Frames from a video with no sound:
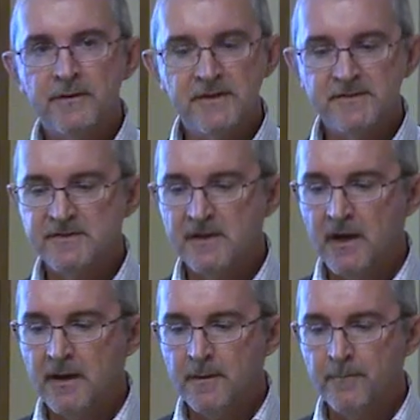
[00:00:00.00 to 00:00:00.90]
this
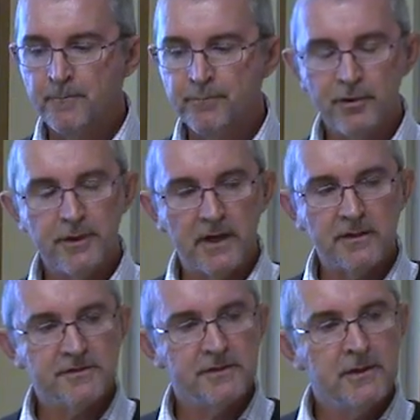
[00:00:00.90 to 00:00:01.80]

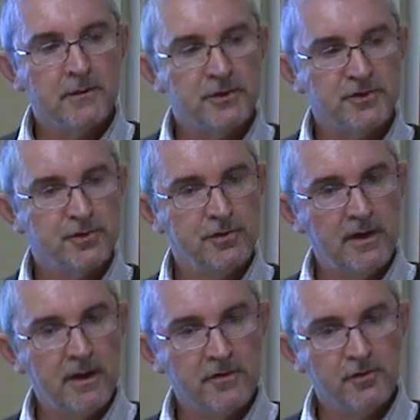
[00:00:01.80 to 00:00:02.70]
product which
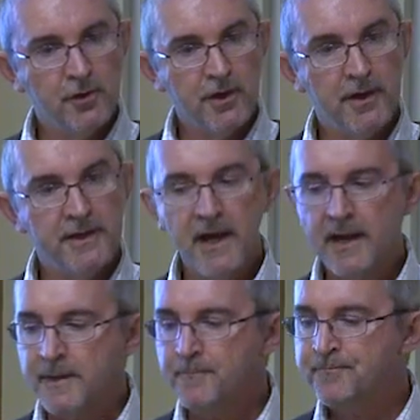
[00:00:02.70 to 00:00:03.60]
took her
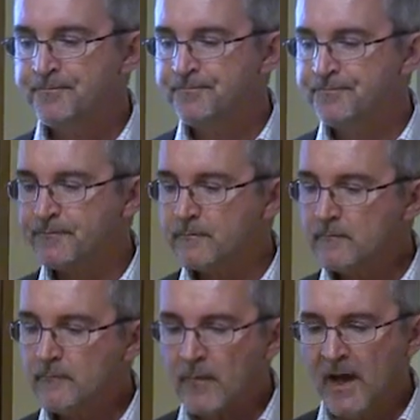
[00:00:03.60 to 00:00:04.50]
name.
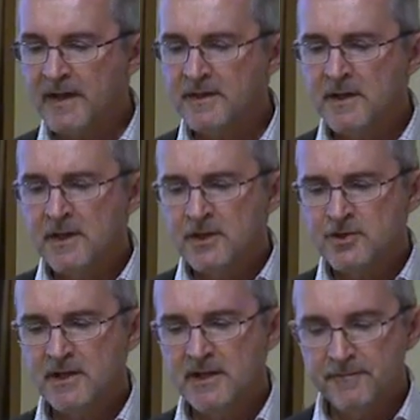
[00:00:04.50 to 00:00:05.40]
And
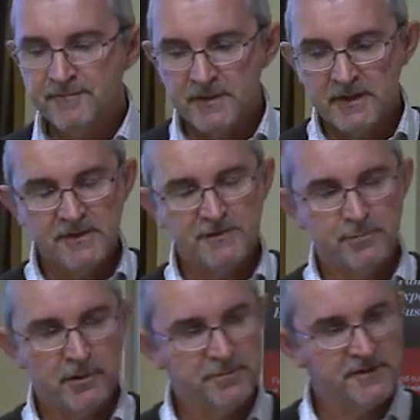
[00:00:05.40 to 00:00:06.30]
she lived in this
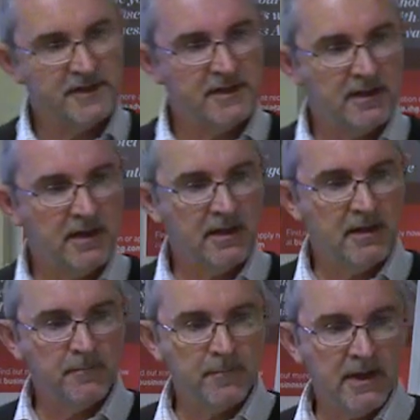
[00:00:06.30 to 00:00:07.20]
property
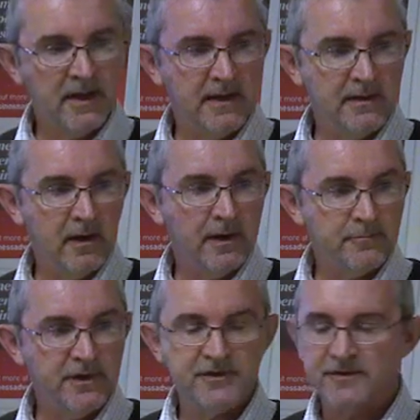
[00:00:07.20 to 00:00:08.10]
in
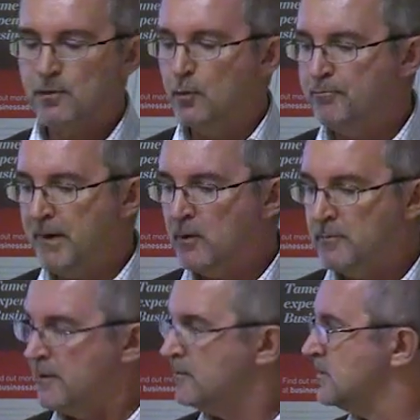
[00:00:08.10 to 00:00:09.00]
Lyme Regis called
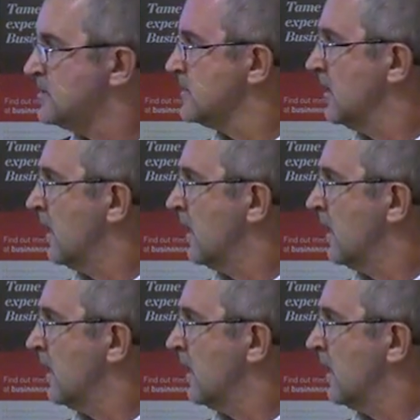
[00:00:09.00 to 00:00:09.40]
Belmont, which